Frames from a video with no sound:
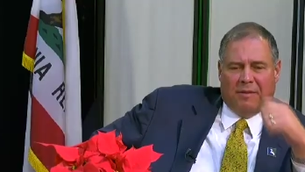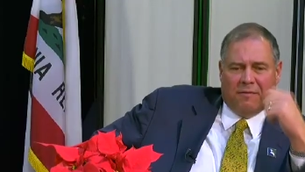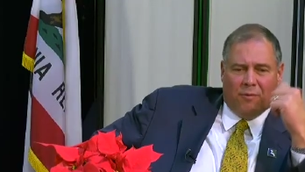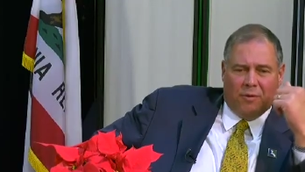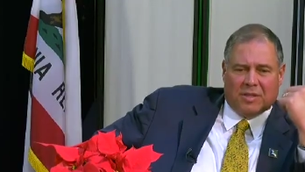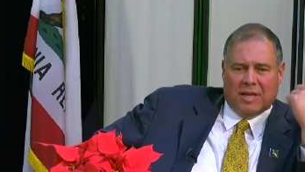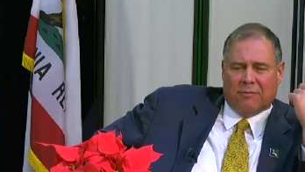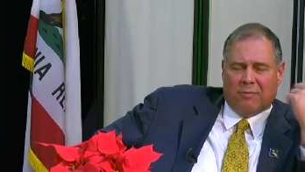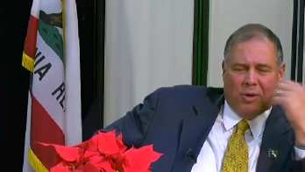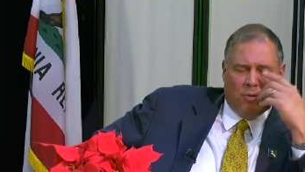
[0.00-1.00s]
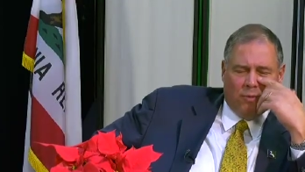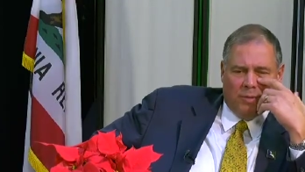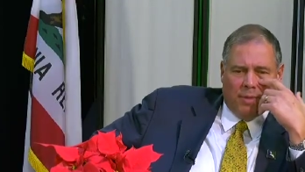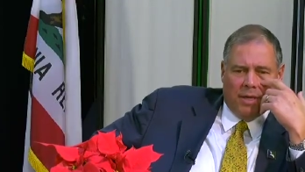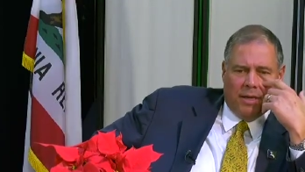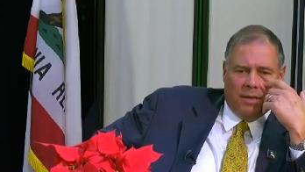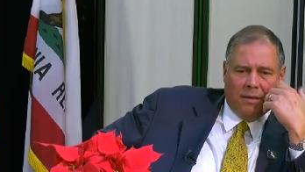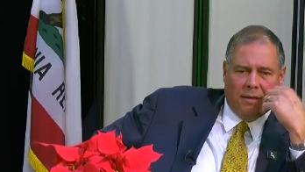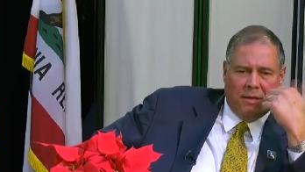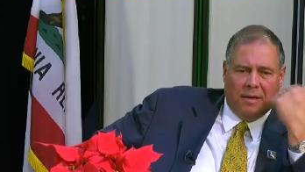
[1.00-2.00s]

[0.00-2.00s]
maybe four. San Ramon was big.